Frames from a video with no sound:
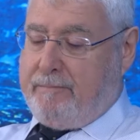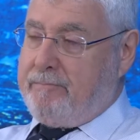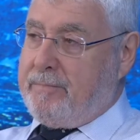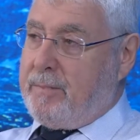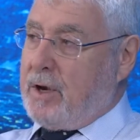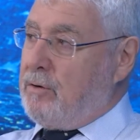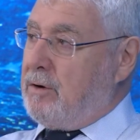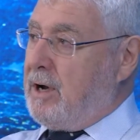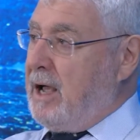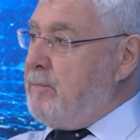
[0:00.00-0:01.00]
you know,
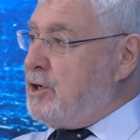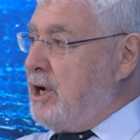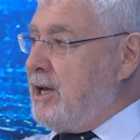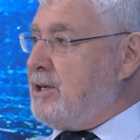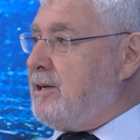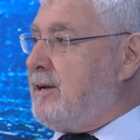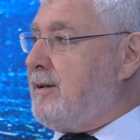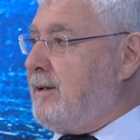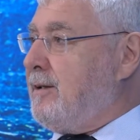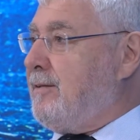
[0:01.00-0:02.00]
climate change
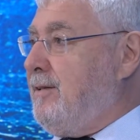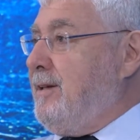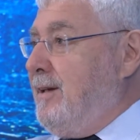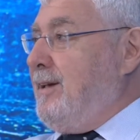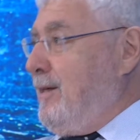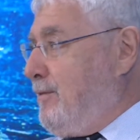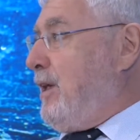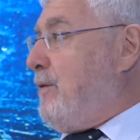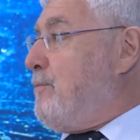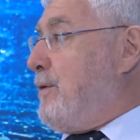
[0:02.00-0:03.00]
is a
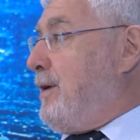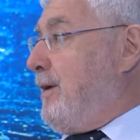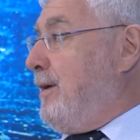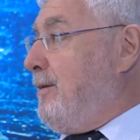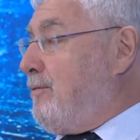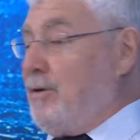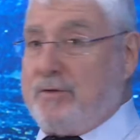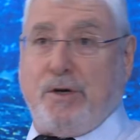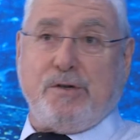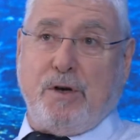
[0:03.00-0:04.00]
theme it
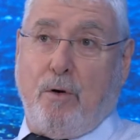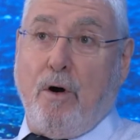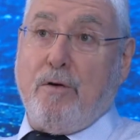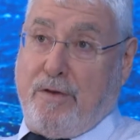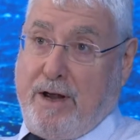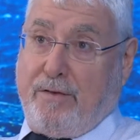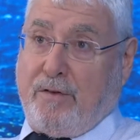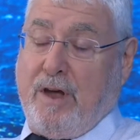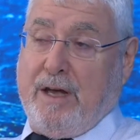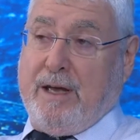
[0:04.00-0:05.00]
concerns all of us.
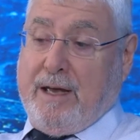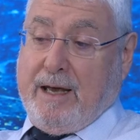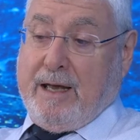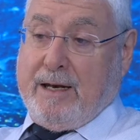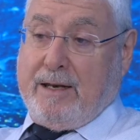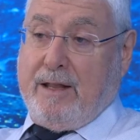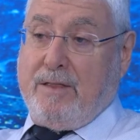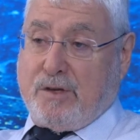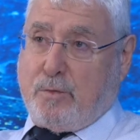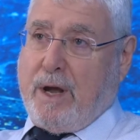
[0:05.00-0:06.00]
And in
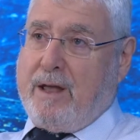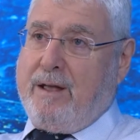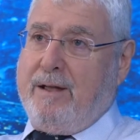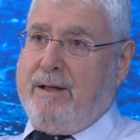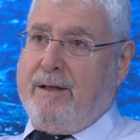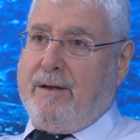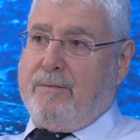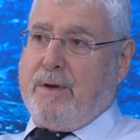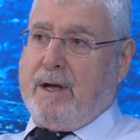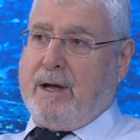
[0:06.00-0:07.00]
this way,
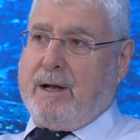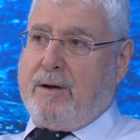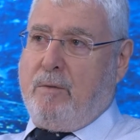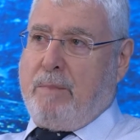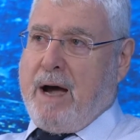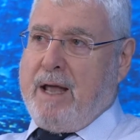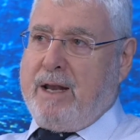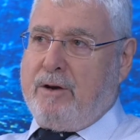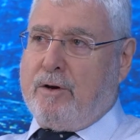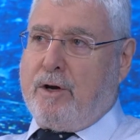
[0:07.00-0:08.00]
we are
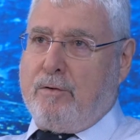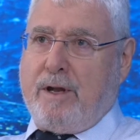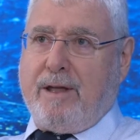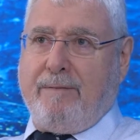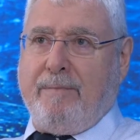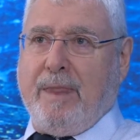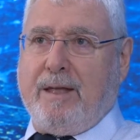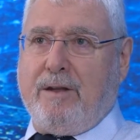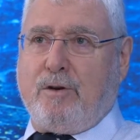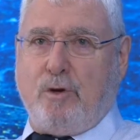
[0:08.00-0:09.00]
combining not only
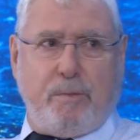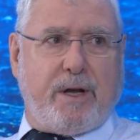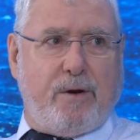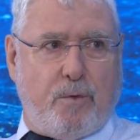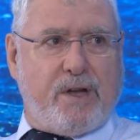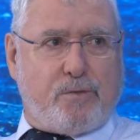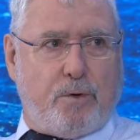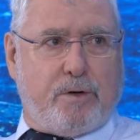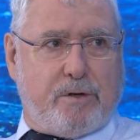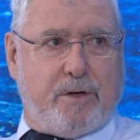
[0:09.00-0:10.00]
the typical
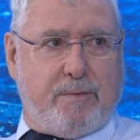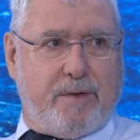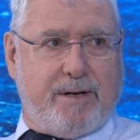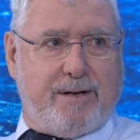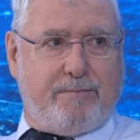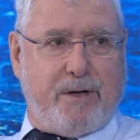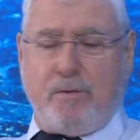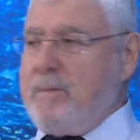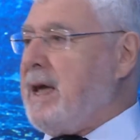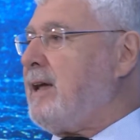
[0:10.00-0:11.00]
wastewater treatment, but we
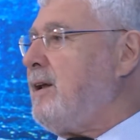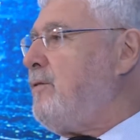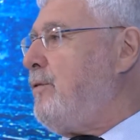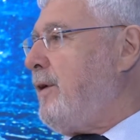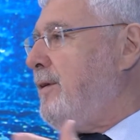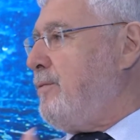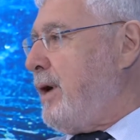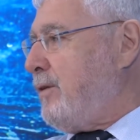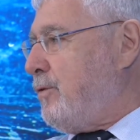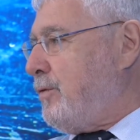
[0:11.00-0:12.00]
make it in a
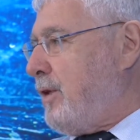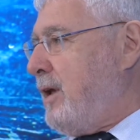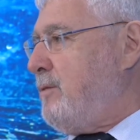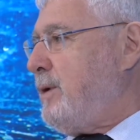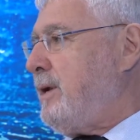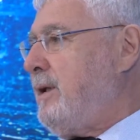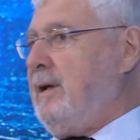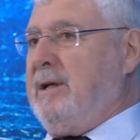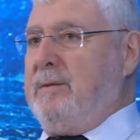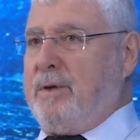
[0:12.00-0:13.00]
way sustainable,
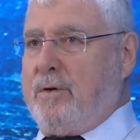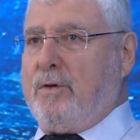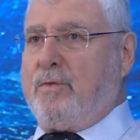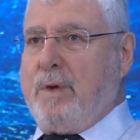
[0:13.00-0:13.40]
because we